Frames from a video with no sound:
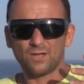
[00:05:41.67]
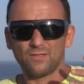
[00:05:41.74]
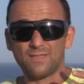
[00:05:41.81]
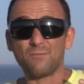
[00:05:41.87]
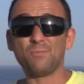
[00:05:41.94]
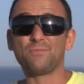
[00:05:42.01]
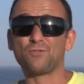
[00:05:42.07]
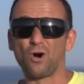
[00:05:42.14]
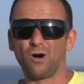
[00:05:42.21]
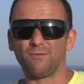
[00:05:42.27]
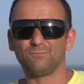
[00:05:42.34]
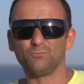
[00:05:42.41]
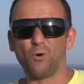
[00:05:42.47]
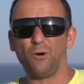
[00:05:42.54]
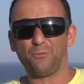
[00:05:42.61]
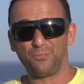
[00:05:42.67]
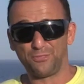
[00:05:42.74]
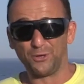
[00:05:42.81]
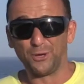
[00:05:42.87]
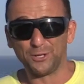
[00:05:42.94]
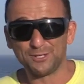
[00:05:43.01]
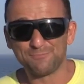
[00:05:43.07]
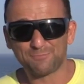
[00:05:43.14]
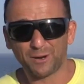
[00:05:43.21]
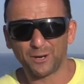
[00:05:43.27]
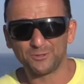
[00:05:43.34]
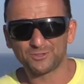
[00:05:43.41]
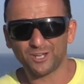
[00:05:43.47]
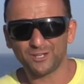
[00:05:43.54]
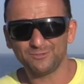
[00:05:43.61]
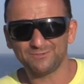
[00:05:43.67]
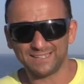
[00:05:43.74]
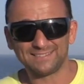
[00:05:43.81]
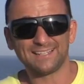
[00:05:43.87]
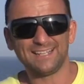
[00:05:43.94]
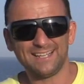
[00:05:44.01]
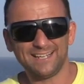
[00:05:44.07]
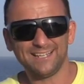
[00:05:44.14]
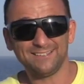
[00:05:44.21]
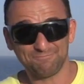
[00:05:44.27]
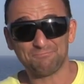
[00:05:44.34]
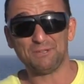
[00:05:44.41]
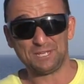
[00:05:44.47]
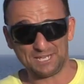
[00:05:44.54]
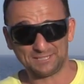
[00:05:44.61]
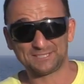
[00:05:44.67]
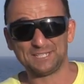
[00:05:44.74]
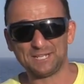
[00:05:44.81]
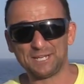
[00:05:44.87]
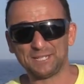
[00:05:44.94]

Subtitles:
Then we've got, what, 3rd in Pozo? Is he here? Yes, he